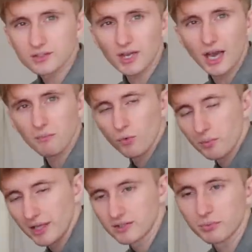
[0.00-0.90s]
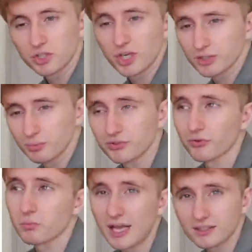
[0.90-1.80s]
This time, we made some adjustments
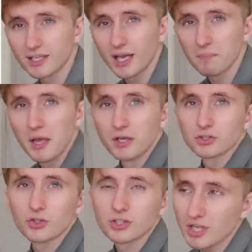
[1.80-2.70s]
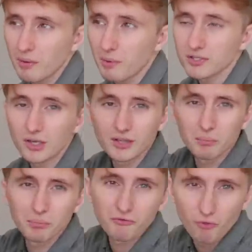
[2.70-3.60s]
from last time, so this time I'm telling
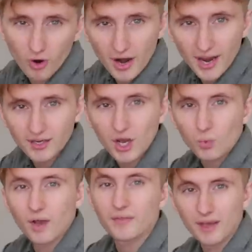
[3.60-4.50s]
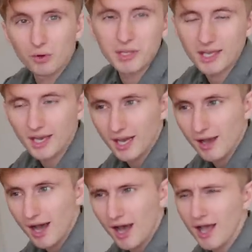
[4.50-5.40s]
them beforehand what they'll be uh,
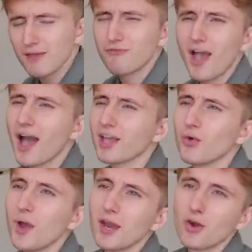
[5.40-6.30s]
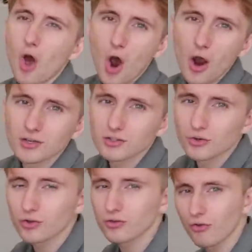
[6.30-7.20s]
uh, evaluated on.
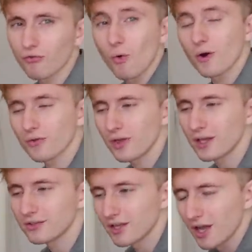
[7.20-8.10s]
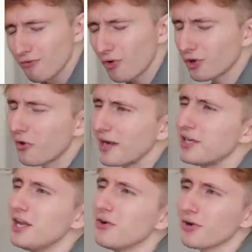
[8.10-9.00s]
So those are the four things, four
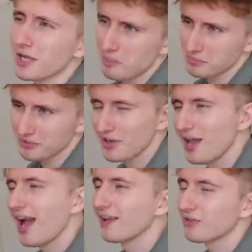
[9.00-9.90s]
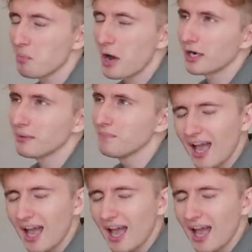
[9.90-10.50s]
criteriums at the bottom.